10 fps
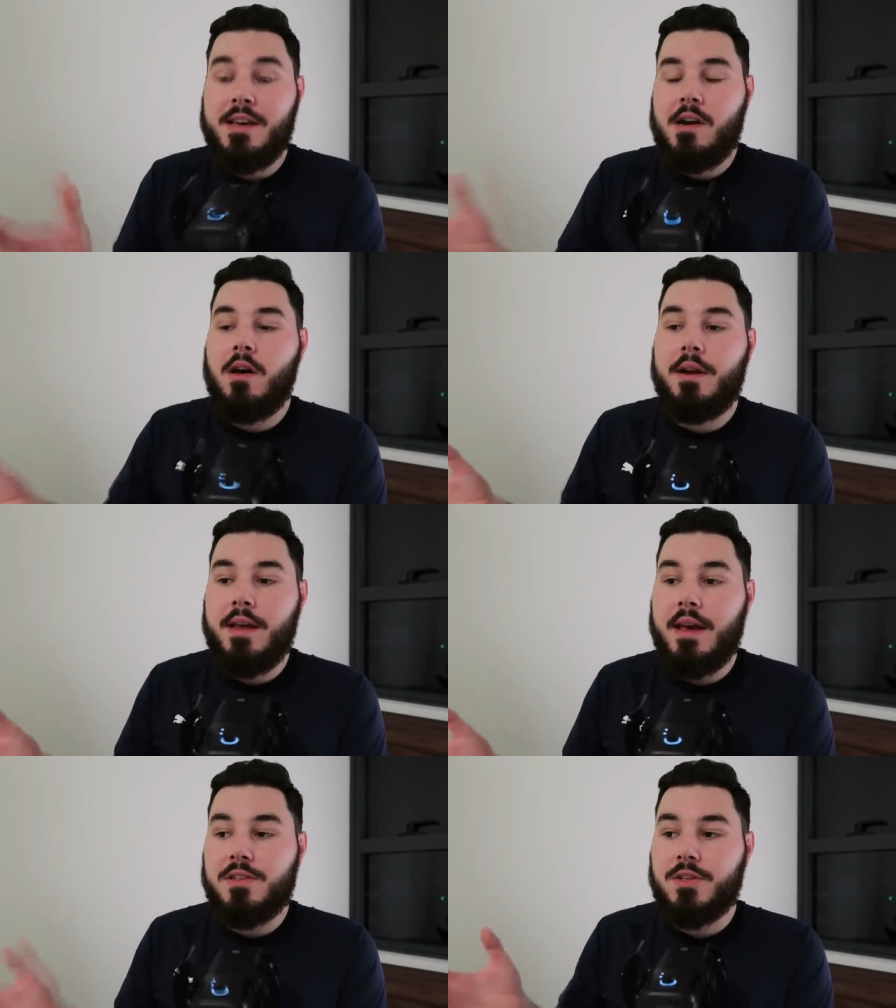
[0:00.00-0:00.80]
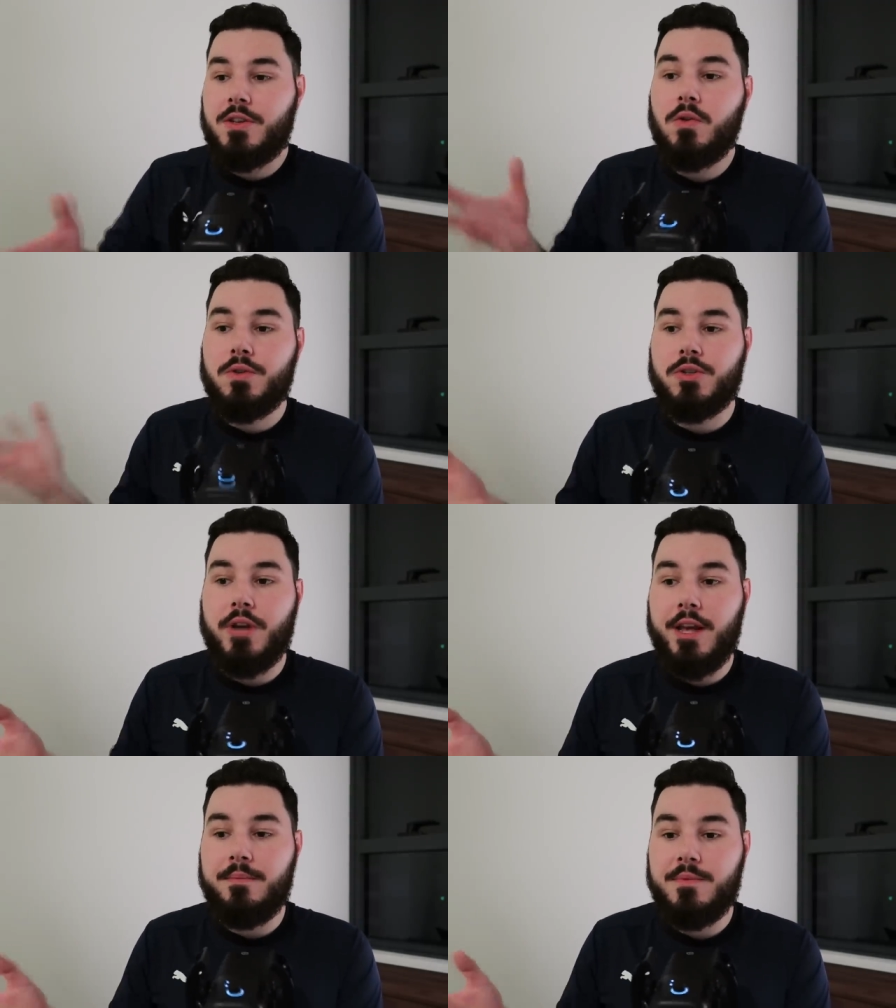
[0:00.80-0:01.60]
can't get secure
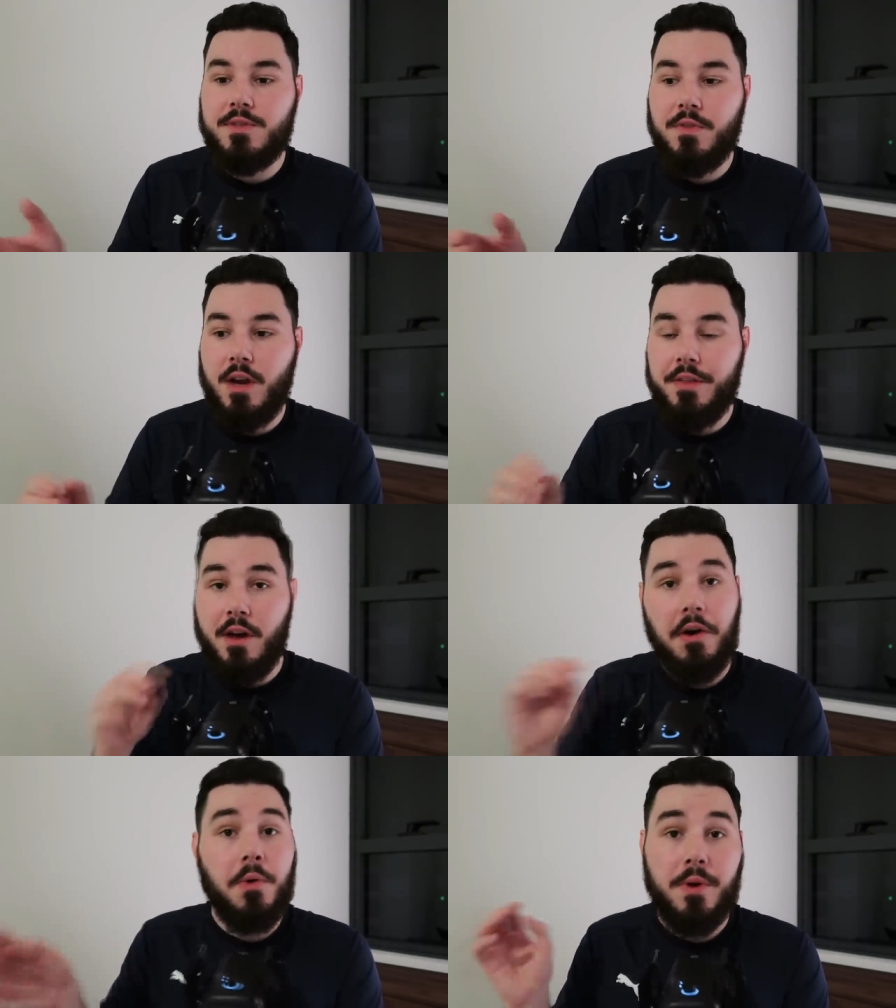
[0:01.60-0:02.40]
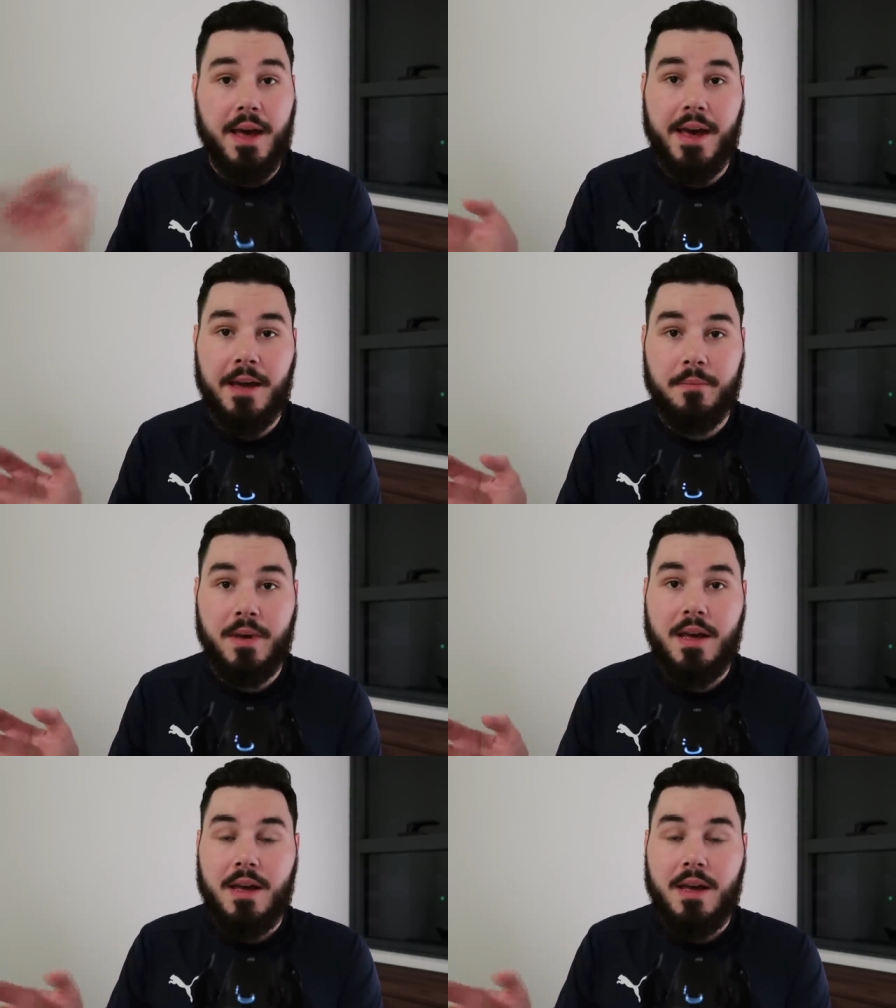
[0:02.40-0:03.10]
streams for like the whole game.